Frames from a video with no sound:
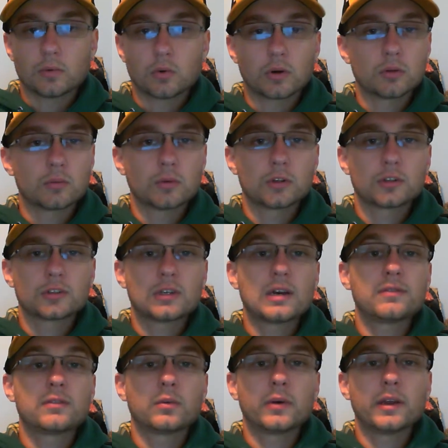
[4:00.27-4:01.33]
we'll we'll just
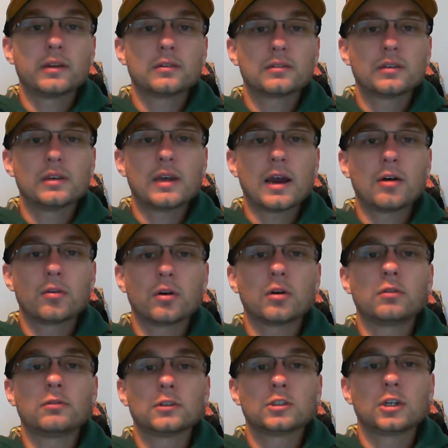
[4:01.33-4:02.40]
have to wait and see how
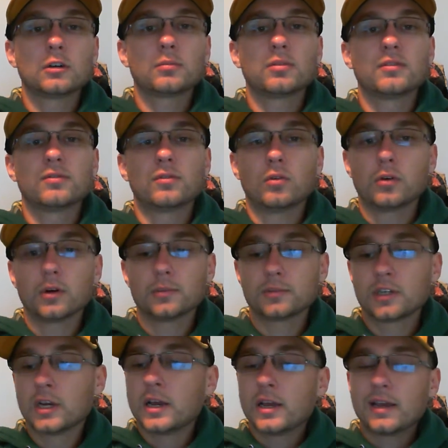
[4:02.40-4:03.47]
Kovalchuk performs.
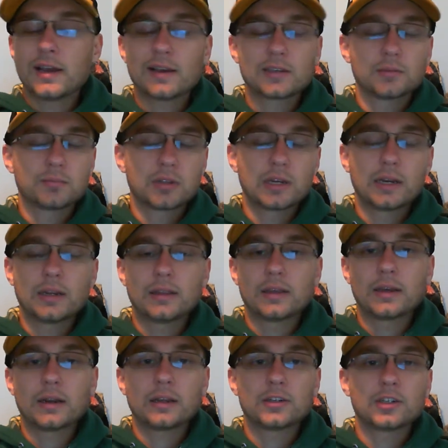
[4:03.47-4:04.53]
He hasn't played in the
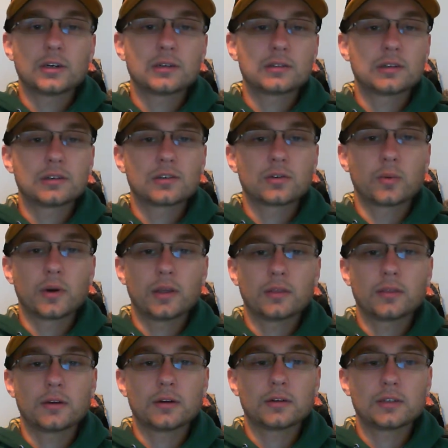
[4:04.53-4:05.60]
N H L since twenty
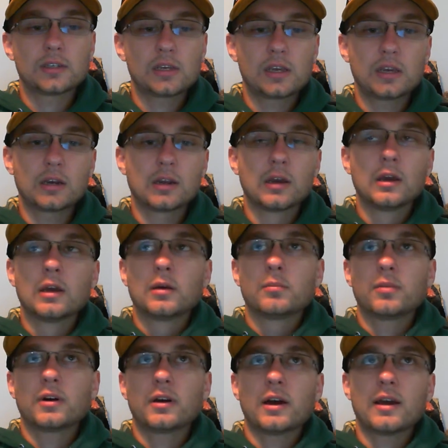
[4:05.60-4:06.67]
thirteen.
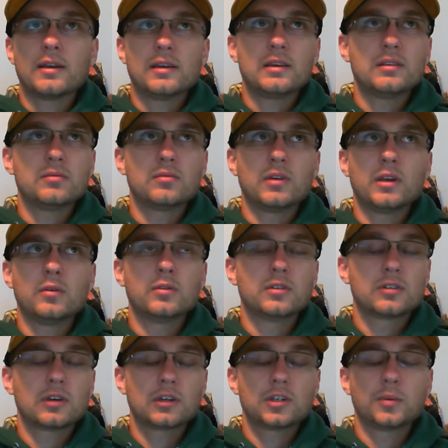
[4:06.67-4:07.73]
But I, he, he was
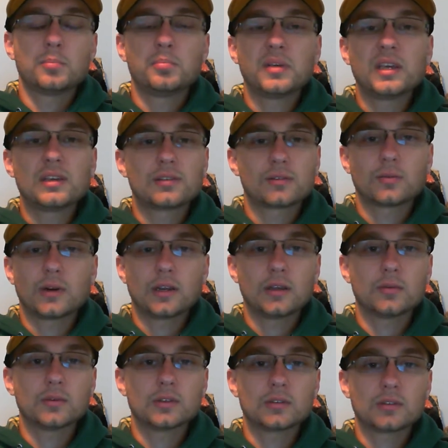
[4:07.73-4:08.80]
such a beast when he
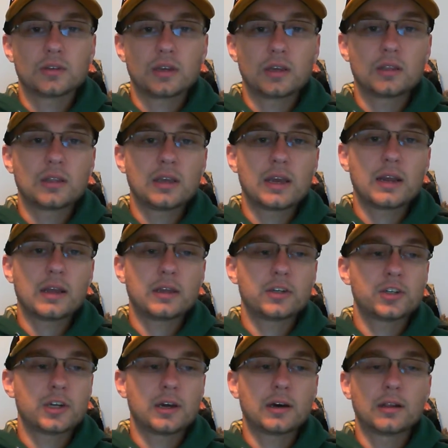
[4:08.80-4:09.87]
was in the N
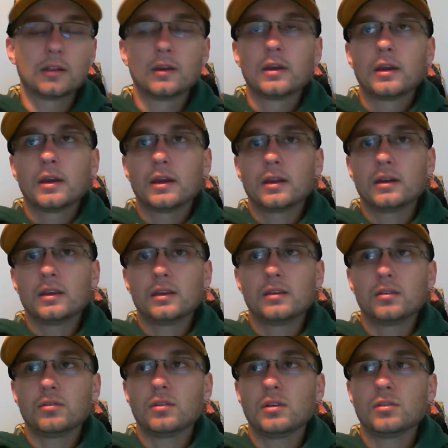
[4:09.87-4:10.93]
H L, and
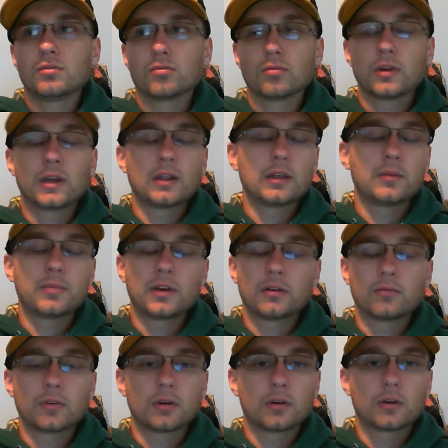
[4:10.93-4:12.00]
he, he's really
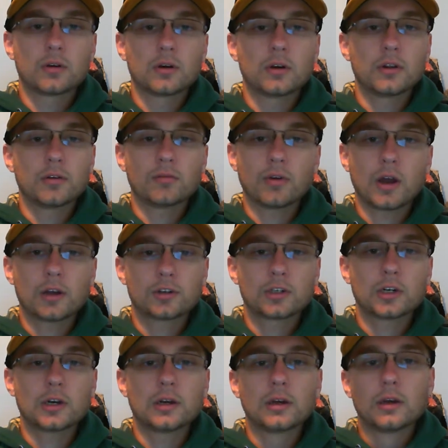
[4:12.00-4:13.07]
been re good in
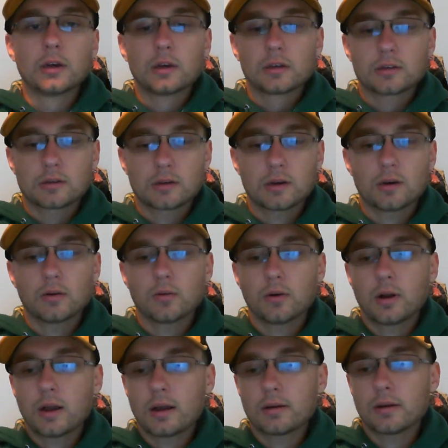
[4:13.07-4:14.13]
Russia. So,
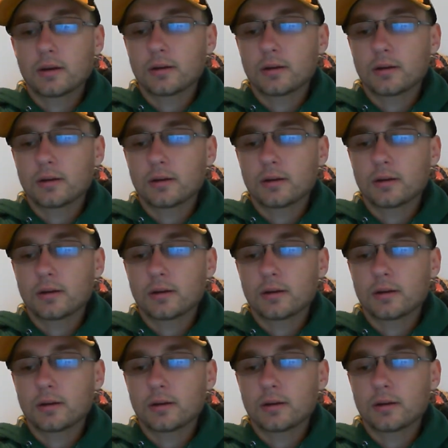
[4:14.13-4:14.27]
I